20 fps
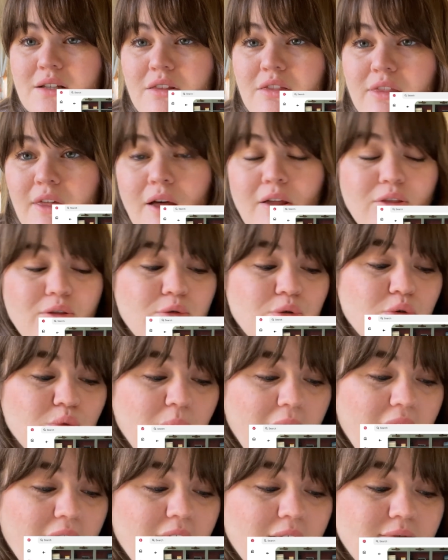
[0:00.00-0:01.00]
thought through
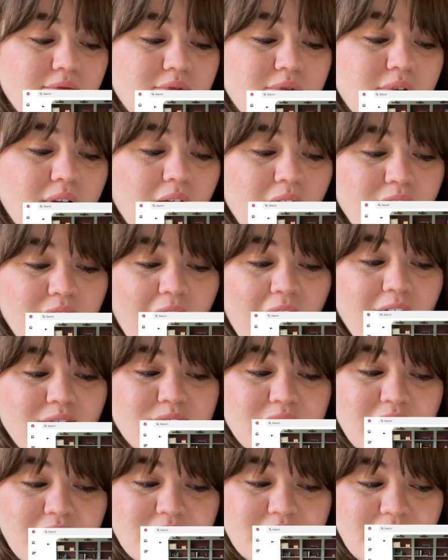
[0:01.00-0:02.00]
way of
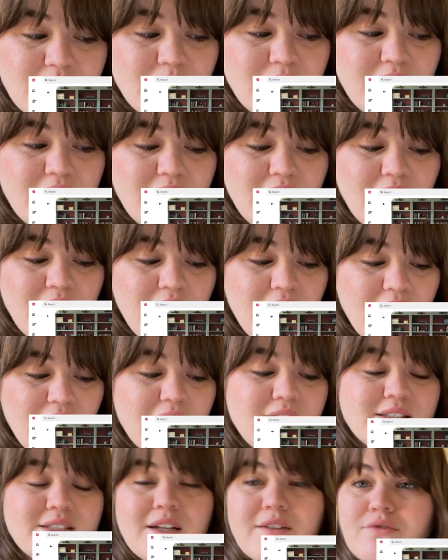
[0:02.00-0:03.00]
having the TV,
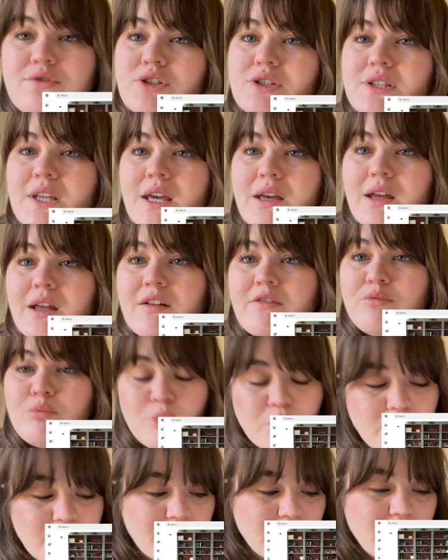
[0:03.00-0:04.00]
instead of just like kind of
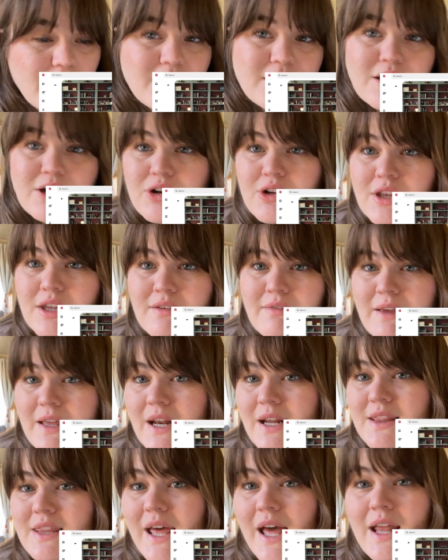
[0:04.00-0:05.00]
putting it on there and leaving it
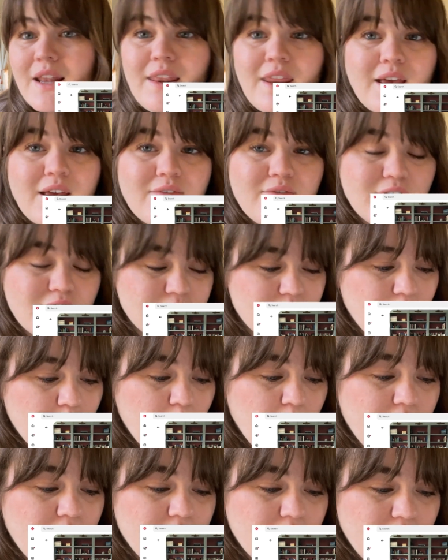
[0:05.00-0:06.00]
at that. Like if there's some
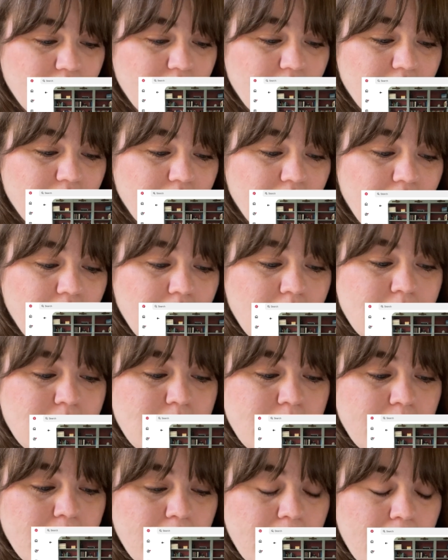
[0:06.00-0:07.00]
way to like
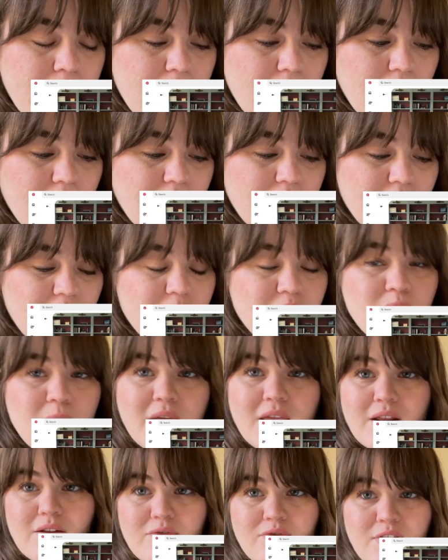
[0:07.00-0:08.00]
kind of
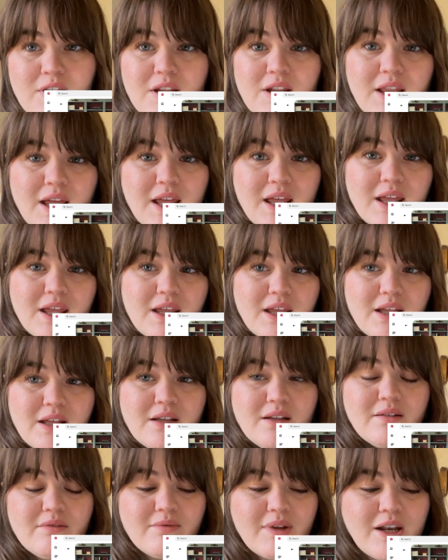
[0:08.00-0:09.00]
make it feel like,
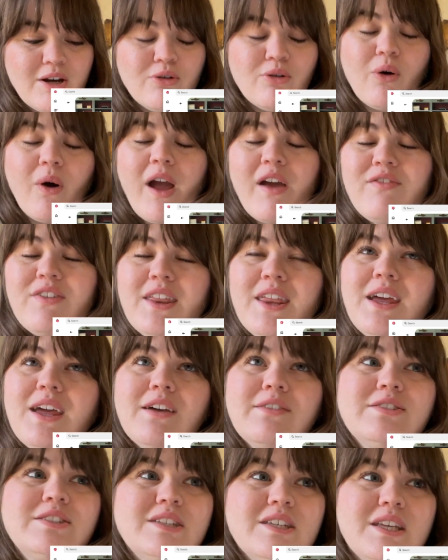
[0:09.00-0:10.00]
I don't know, I feel like
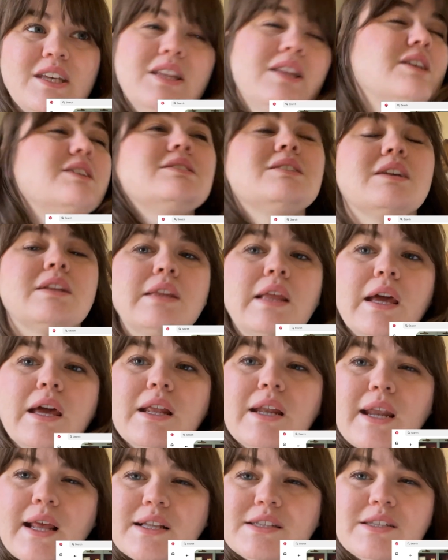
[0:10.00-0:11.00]
I've seen this in like a
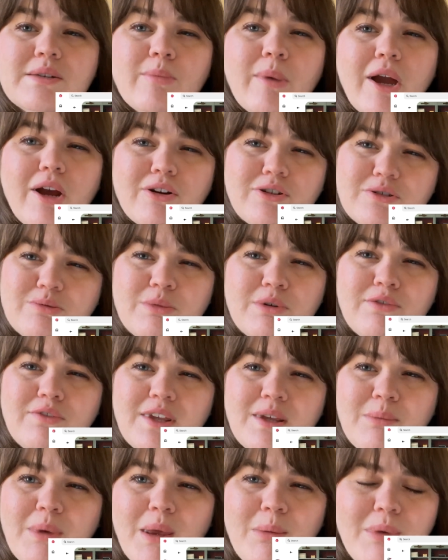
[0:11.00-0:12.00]
Nancy Meyers
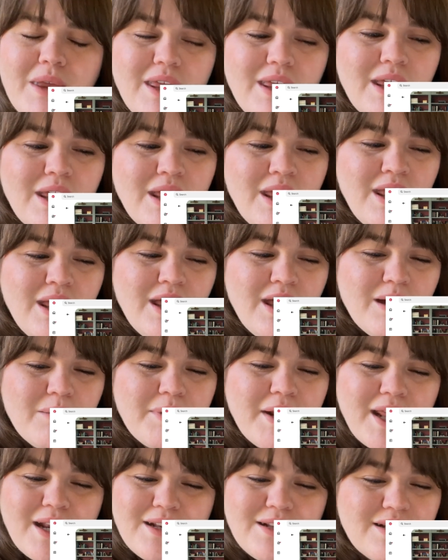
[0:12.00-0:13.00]
movie maybe,
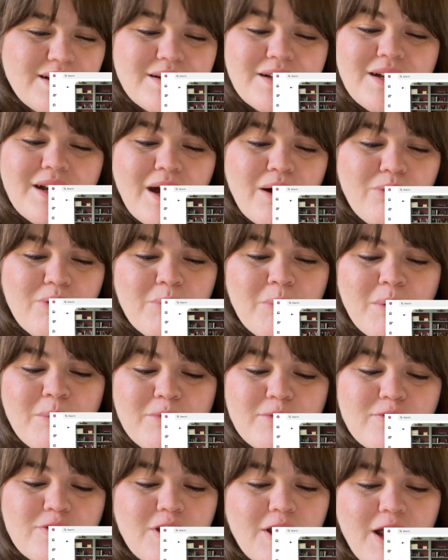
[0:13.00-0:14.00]
but I cannot
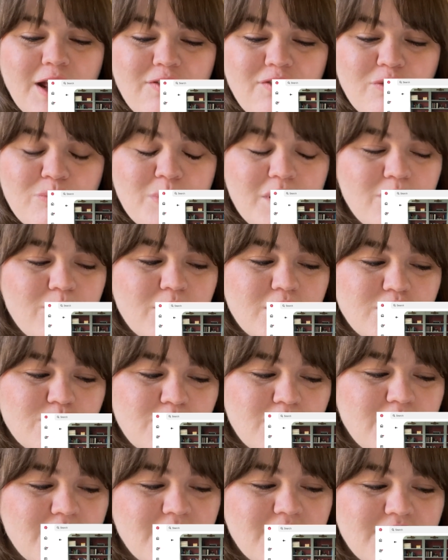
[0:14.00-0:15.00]
remember for the life of me which
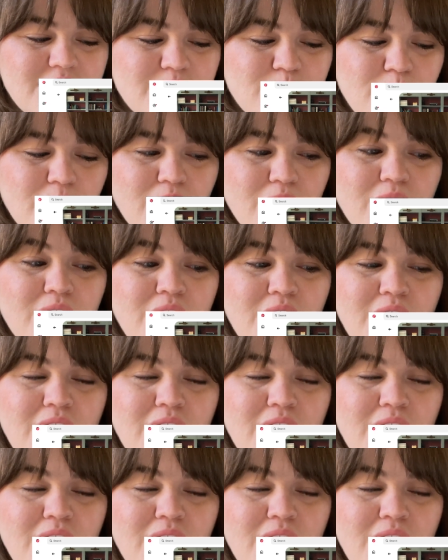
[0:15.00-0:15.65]
one it is, where